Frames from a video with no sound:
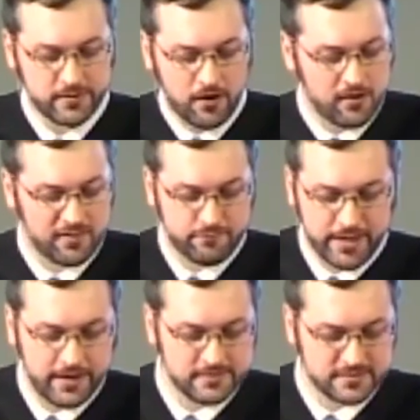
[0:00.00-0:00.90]
all have
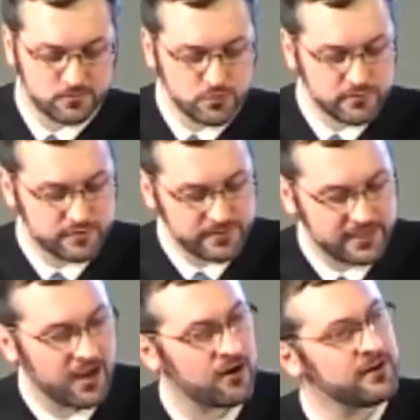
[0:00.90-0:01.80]
pains and wounds we
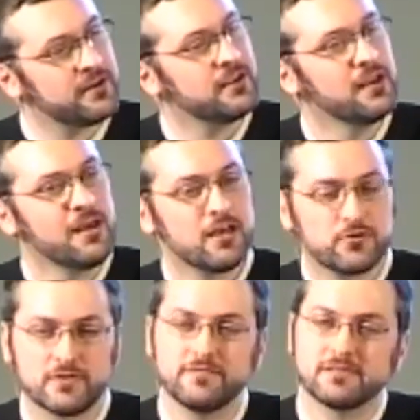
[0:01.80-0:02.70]
carry,
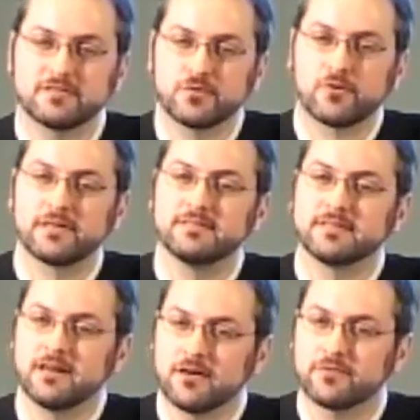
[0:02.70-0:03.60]
grievance stories
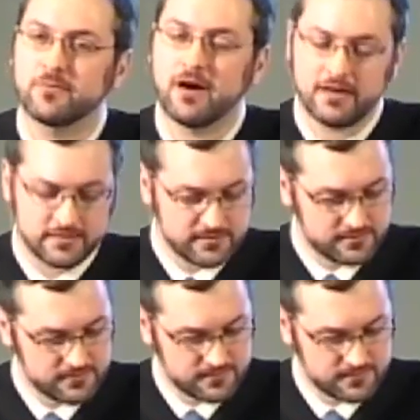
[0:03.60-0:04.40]
and otherwise.